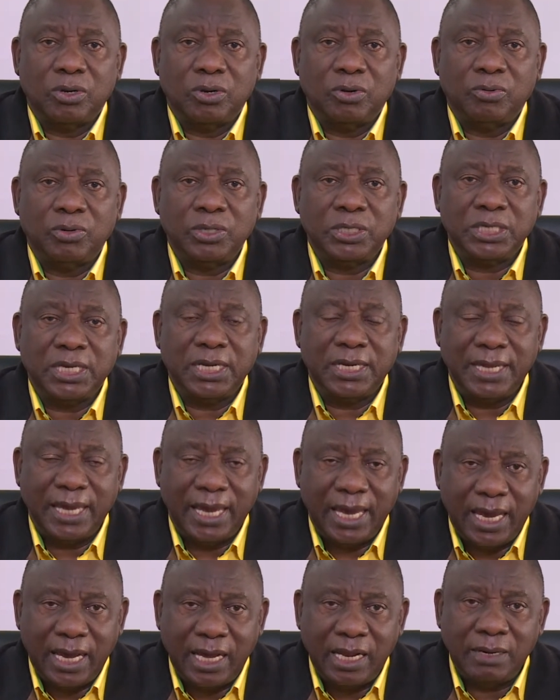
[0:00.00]
which can
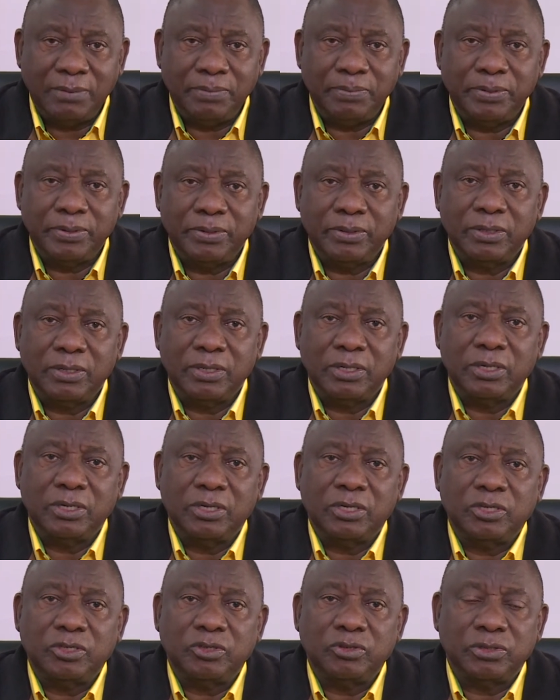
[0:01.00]
help
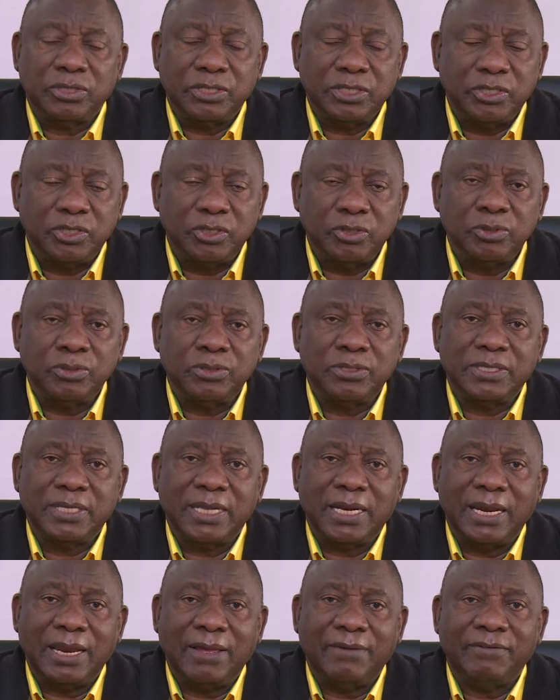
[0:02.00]
to reduce the
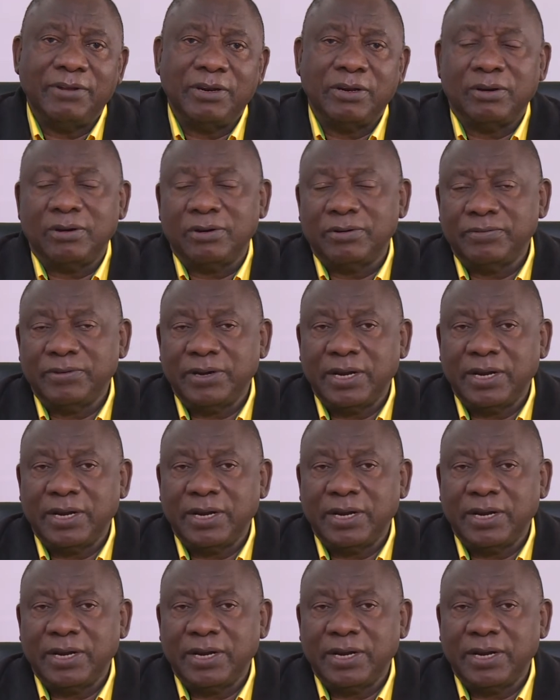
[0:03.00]
level of